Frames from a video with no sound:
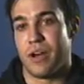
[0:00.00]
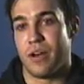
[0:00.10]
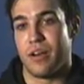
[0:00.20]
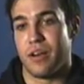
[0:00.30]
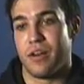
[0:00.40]

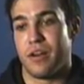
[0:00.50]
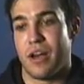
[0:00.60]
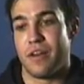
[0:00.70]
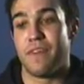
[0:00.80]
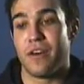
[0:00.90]

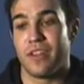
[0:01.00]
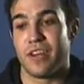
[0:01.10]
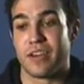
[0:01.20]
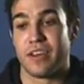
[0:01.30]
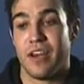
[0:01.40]
I found,
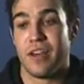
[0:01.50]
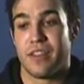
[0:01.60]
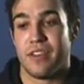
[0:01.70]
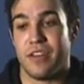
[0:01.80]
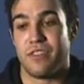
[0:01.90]
like,
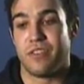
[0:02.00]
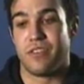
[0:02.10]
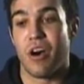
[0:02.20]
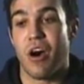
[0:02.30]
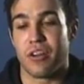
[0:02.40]
that
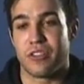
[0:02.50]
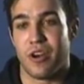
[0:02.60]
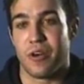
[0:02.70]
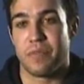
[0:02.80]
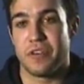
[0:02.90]
talk
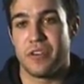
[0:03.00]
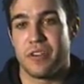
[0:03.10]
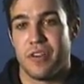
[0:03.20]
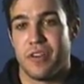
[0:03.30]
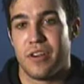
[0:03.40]

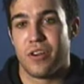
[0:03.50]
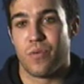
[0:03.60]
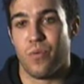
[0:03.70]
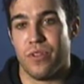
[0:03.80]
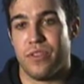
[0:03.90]
therapy
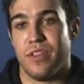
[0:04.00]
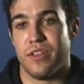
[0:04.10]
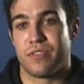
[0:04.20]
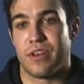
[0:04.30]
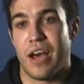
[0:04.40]
with
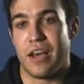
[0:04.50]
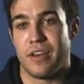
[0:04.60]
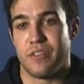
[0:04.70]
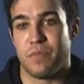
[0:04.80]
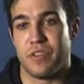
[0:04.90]
this guy
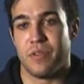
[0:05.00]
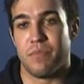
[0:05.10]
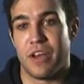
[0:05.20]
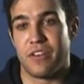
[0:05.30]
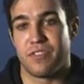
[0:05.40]
has been the
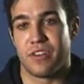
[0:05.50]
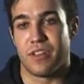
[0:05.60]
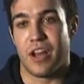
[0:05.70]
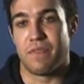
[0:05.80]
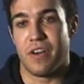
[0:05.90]
best thing
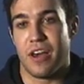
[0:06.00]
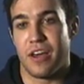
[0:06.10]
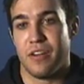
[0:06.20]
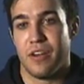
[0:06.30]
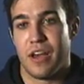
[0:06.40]
that I've
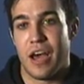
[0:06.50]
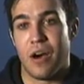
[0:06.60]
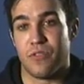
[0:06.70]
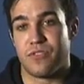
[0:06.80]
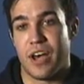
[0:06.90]
had
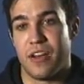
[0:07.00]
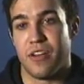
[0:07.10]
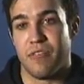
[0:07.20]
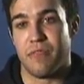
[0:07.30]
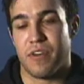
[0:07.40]
outside
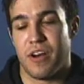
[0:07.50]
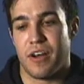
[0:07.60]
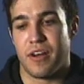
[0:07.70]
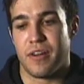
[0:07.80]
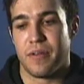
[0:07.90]
of
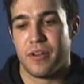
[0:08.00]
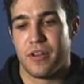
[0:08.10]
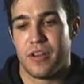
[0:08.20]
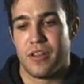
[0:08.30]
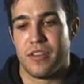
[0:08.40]

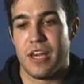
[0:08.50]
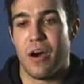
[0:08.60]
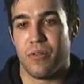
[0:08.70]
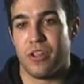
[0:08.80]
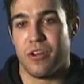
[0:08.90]
the
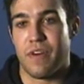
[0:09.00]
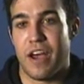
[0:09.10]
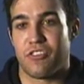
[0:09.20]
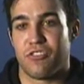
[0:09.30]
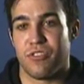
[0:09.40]
outlet of
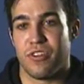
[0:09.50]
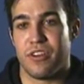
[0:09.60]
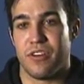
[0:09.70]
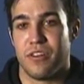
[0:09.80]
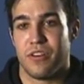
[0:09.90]

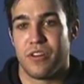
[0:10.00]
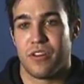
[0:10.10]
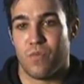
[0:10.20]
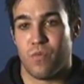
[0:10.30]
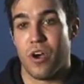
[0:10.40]
actually
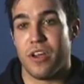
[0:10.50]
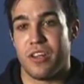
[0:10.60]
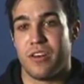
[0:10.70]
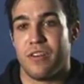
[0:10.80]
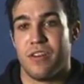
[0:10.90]

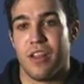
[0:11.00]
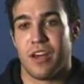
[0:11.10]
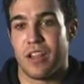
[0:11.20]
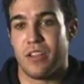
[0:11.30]
writing. Like, I